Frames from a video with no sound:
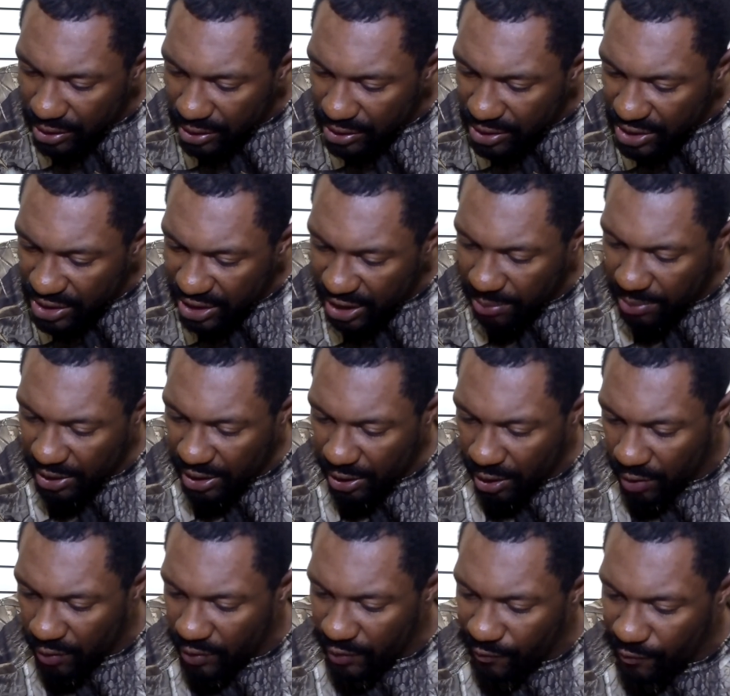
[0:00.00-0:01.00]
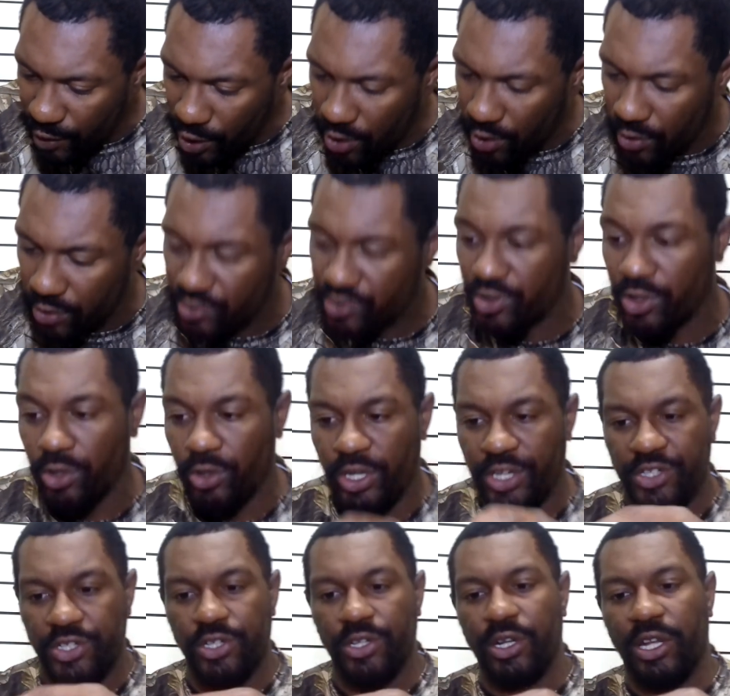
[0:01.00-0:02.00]
shimmy on the fall. So
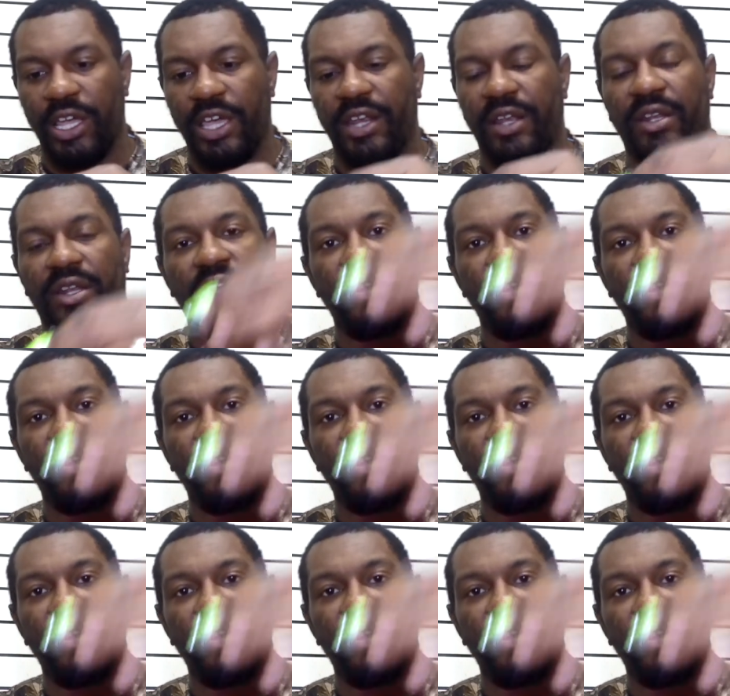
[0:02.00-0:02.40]
as you're letting